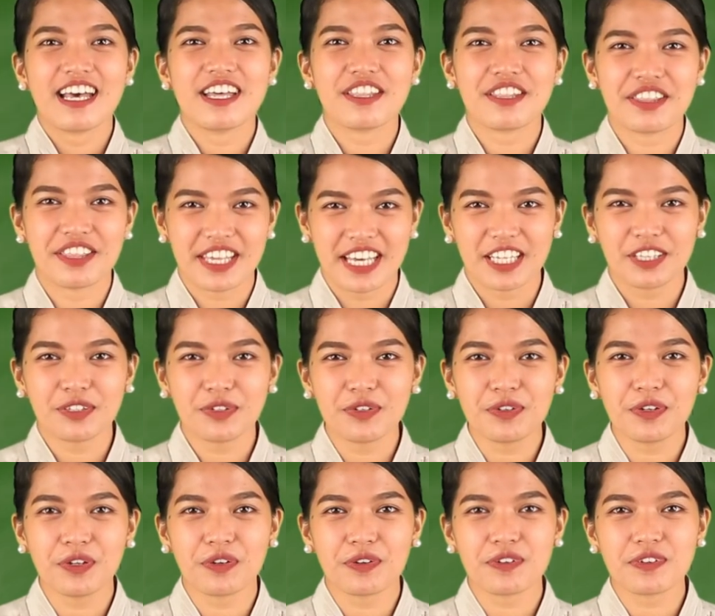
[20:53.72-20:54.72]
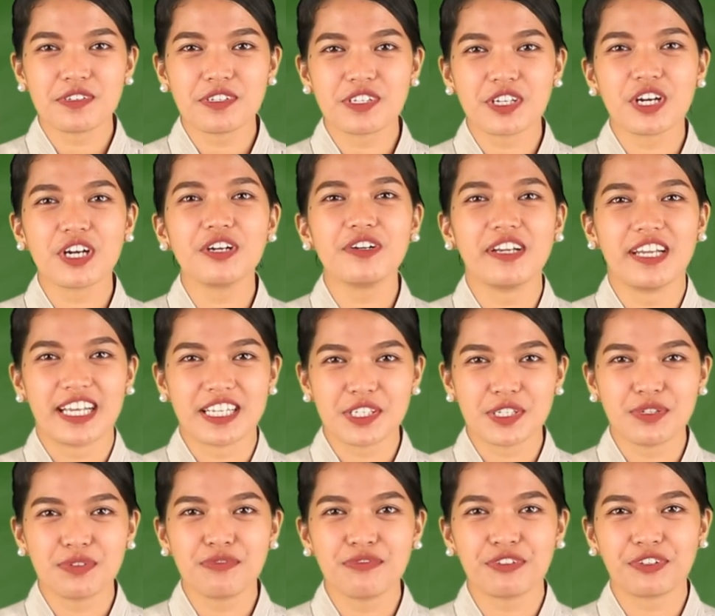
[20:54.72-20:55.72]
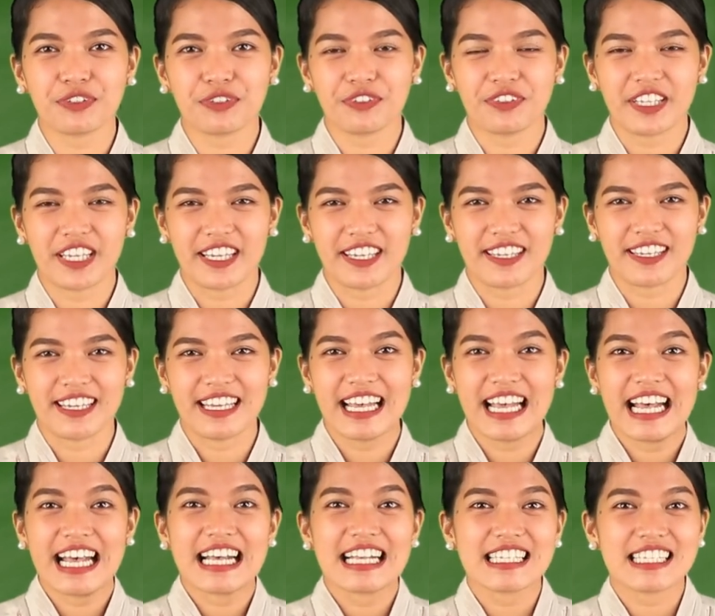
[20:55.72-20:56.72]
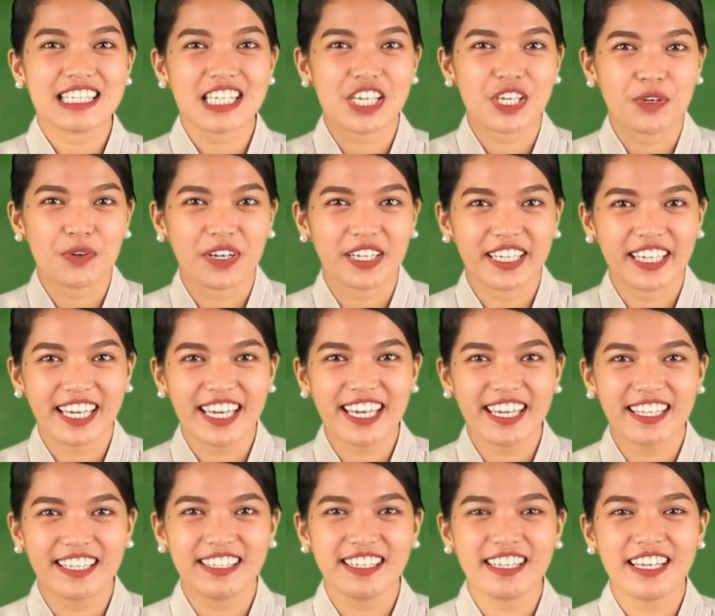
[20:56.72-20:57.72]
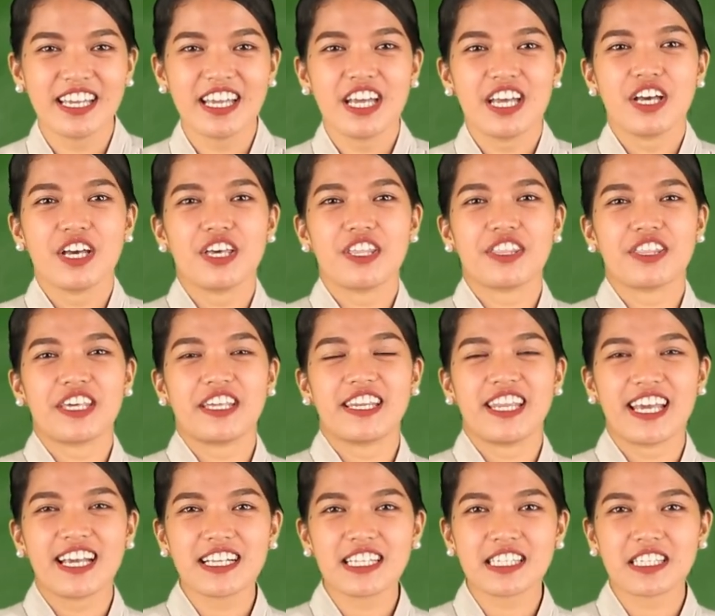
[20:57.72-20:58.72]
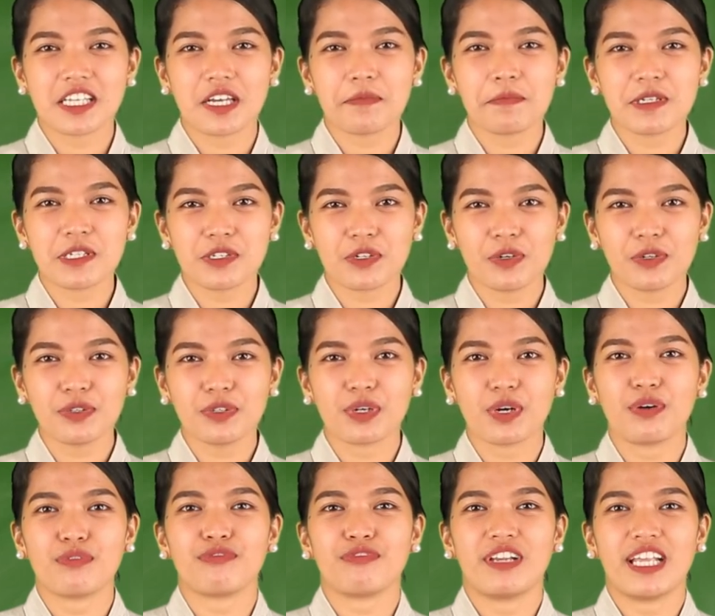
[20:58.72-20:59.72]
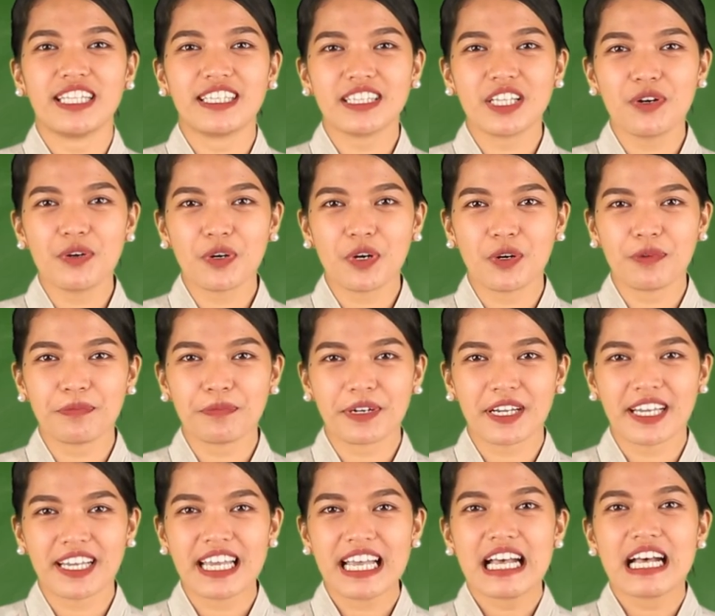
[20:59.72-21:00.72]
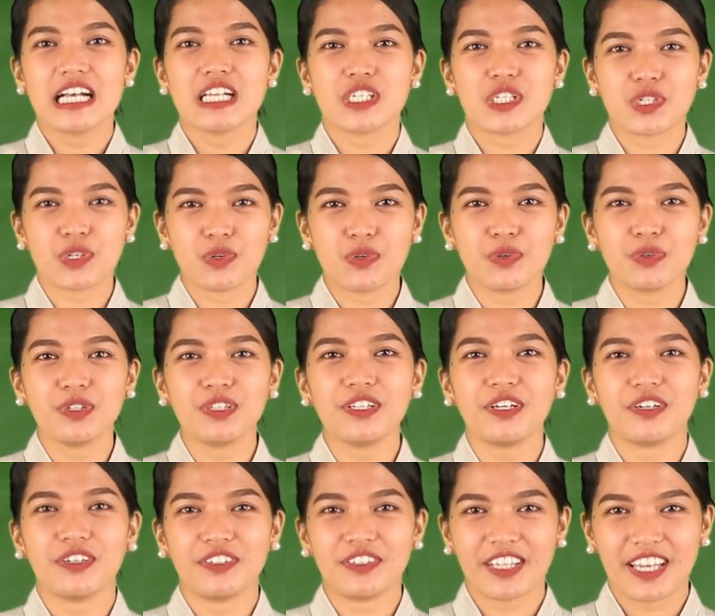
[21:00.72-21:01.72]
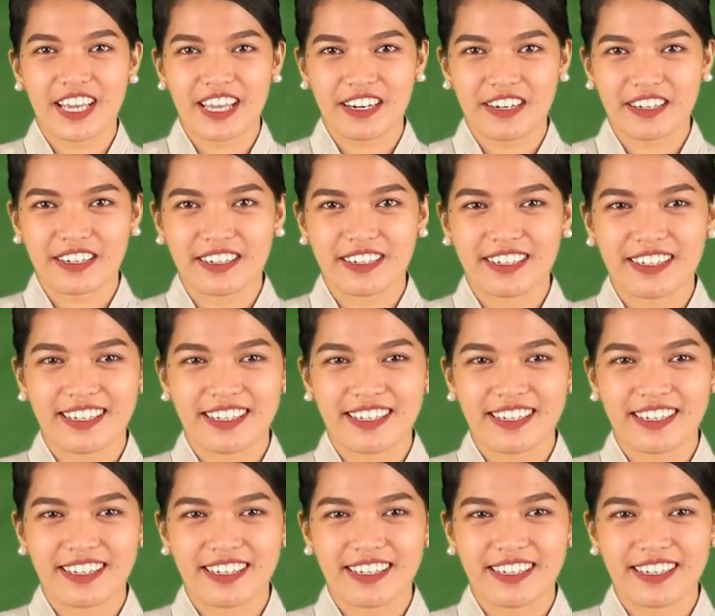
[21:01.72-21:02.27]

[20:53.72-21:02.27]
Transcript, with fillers: And that concludes our lesson for today. See you again in the next episode of Lantaw Compre School on Air.